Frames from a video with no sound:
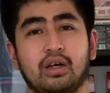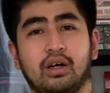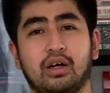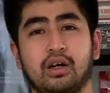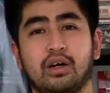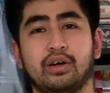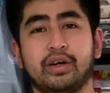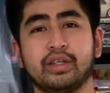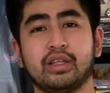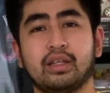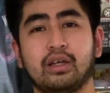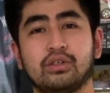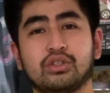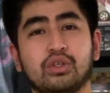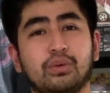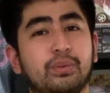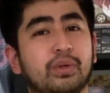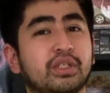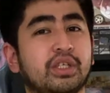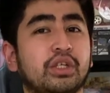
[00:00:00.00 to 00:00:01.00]
Alright, now so
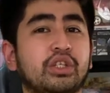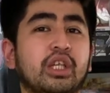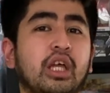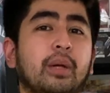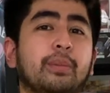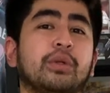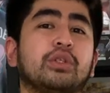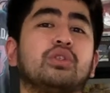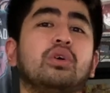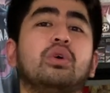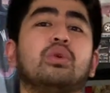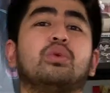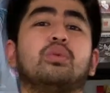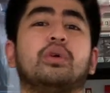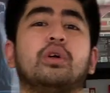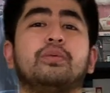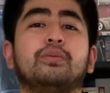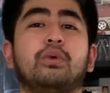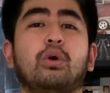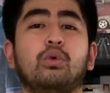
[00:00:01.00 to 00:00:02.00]
for this episode,
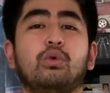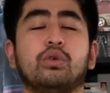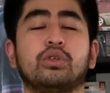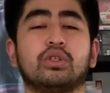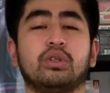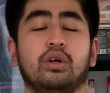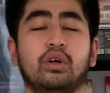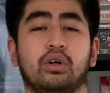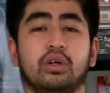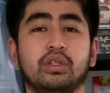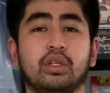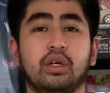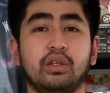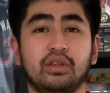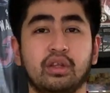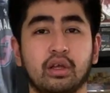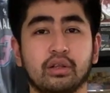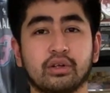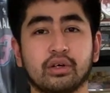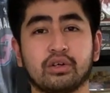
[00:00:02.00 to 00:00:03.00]
we're focused on
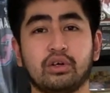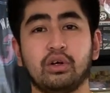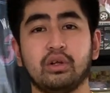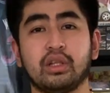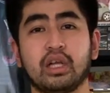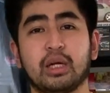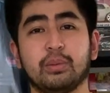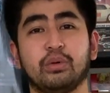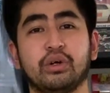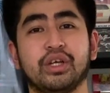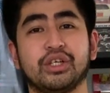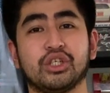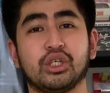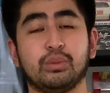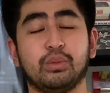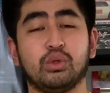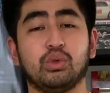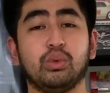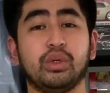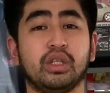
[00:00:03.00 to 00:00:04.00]
another collaboration
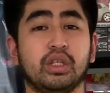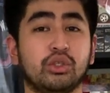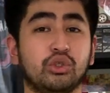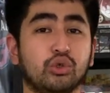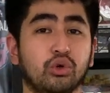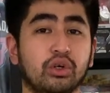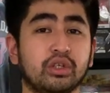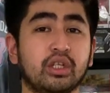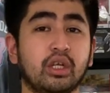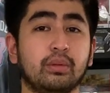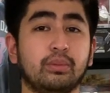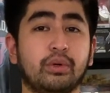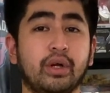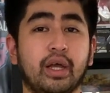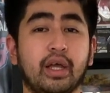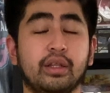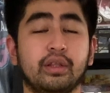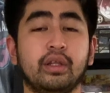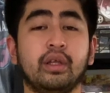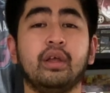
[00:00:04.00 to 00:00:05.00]
between the Jordan
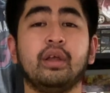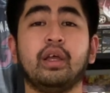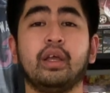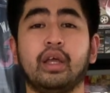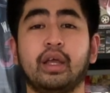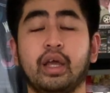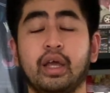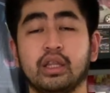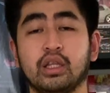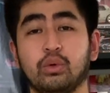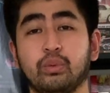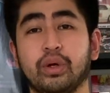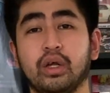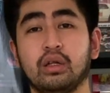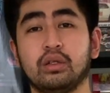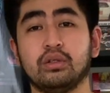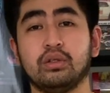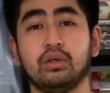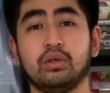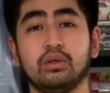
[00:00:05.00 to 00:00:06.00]
Brand and a
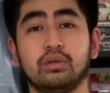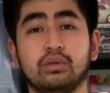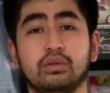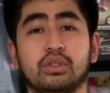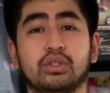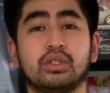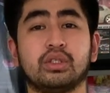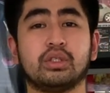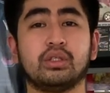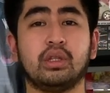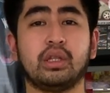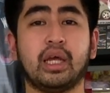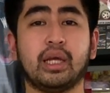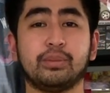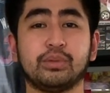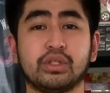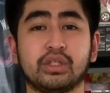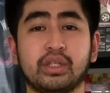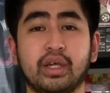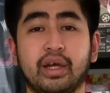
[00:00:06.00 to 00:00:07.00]
well-known
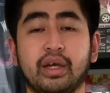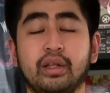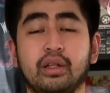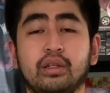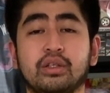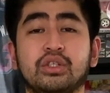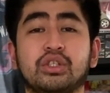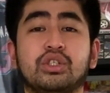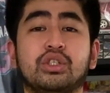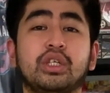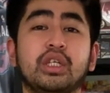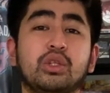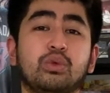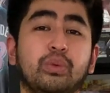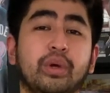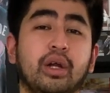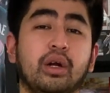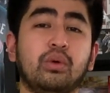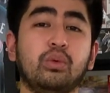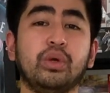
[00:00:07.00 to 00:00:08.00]
lifestyle
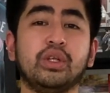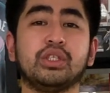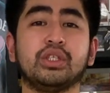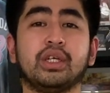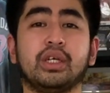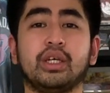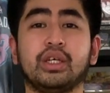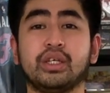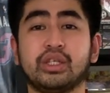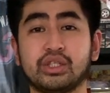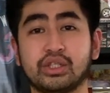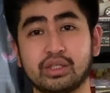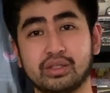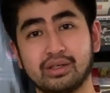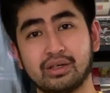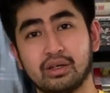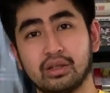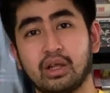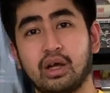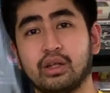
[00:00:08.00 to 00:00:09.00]
streetwear, which is
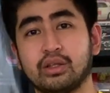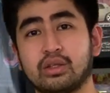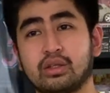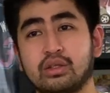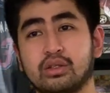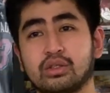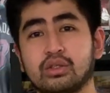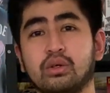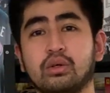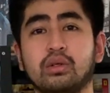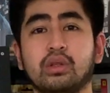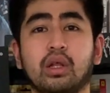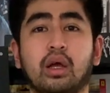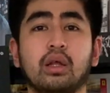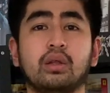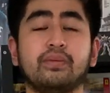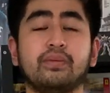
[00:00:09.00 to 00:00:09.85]
CLOT. So CLOT,